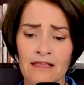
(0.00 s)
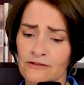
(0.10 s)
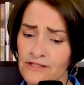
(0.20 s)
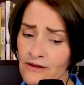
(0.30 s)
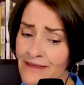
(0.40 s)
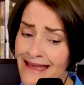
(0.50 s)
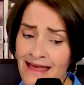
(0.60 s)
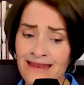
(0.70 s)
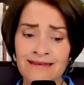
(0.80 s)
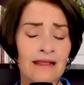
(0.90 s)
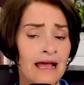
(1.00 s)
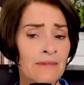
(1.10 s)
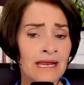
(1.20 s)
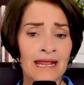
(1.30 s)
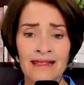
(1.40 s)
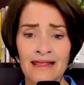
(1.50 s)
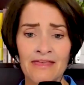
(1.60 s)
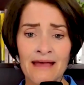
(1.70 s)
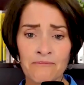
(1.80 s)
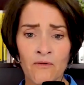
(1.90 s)
So then, I mean, at
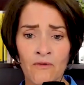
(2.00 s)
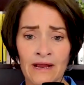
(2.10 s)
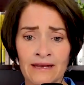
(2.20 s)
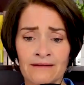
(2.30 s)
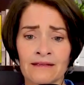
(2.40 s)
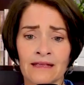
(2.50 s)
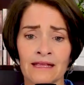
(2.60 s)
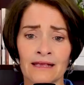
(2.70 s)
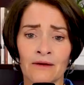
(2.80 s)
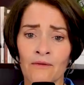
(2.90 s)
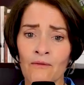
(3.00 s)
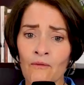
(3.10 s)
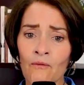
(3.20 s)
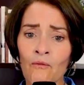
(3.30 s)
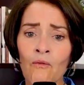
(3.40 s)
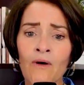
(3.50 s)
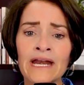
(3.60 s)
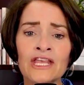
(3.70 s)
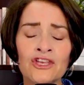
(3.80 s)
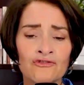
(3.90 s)
that point, what
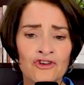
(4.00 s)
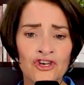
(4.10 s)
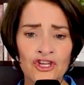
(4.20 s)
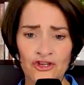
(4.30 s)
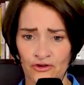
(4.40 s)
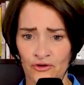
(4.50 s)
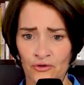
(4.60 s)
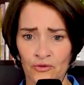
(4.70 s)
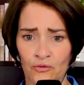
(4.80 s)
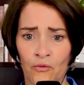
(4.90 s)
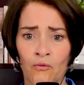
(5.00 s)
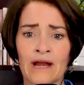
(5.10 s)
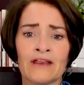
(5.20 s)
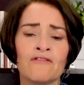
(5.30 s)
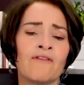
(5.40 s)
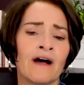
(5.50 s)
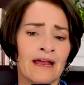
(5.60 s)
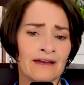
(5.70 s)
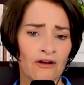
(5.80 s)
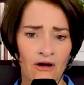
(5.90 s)
do you do when you
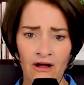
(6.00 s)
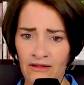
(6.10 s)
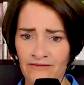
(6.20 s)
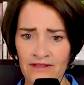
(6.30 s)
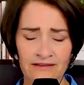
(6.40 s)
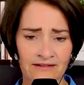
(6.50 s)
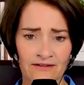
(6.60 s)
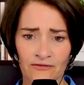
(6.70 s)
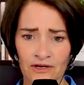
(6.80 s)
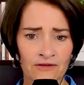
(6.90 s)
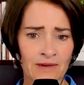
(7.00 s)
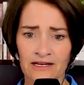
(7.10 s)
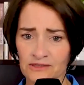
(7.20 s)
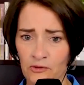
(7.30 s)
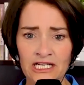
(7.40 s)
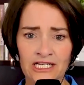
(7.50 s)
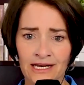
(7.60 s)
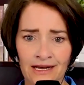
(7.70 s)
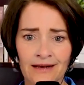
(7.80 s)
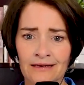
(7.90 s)
find all of these different, you made a
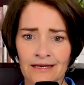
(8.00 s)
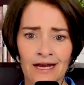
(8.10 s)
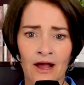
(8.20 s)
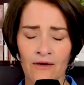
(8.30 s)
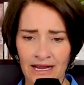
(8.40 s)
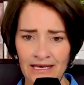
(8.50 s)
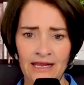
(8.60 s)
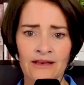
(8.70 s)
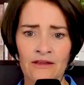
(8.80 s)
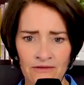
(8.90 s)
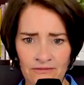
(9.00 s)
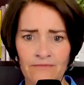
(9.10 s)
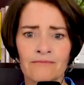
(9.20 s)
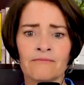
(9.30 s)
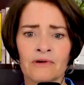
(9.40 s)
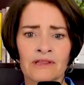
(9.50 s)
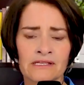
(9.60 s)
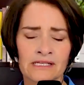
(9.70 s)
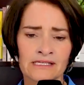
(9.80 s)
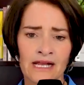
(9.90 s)
spreadsheet, you know, and you put
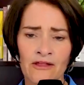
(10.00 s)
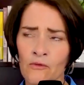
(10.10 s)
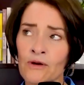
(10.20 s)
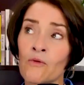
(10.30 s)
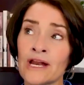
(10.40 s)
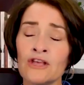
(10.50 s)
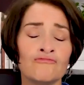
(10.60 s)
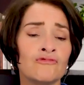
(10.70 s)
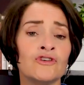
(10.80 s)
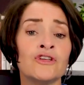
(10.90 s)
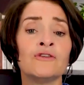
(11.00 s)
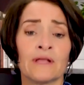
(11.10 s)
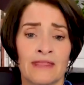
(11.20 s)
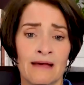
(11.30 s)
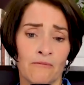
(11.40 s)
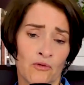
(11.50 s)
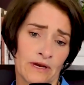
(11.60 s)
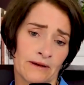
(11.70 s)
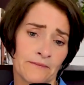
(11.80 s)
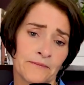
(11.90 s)
these things together. What do you do at that
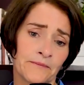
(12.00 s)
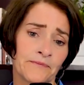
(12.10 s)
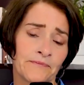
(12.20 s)
point? We